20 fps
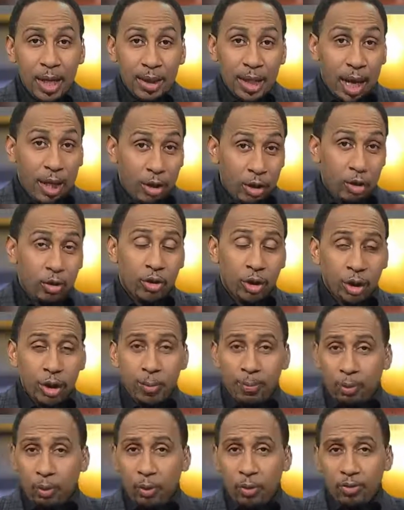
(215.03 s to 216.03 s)
That
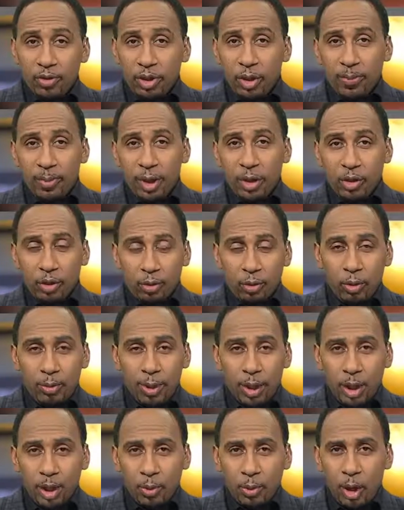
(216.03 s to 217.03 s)
usually proves to be true
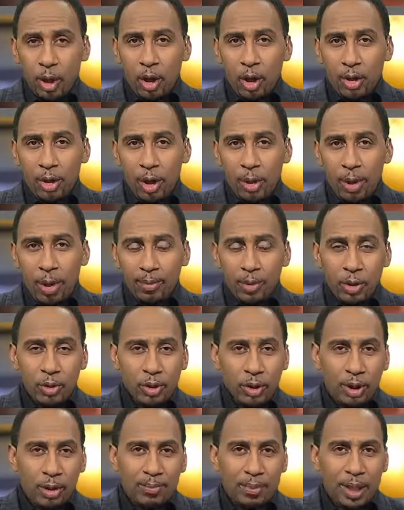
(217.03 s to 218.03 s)
because we all know I'm
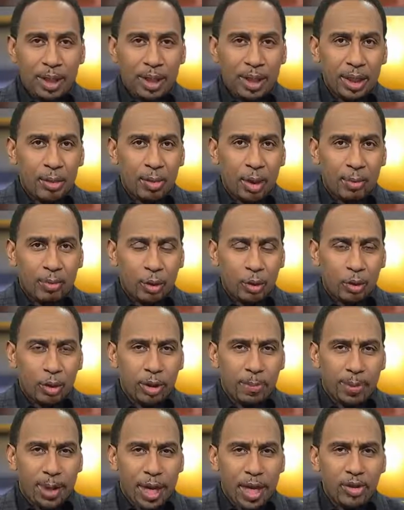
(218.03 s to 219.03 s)
usually beating you up during
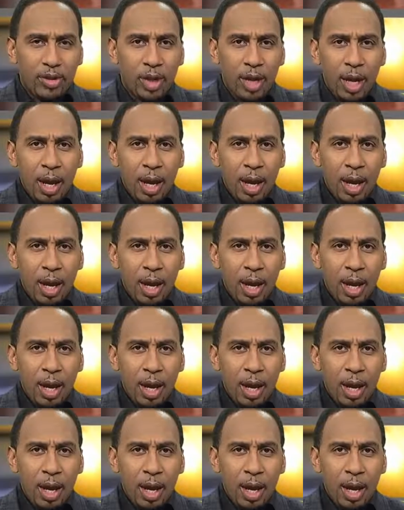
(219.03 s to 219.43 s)
debates.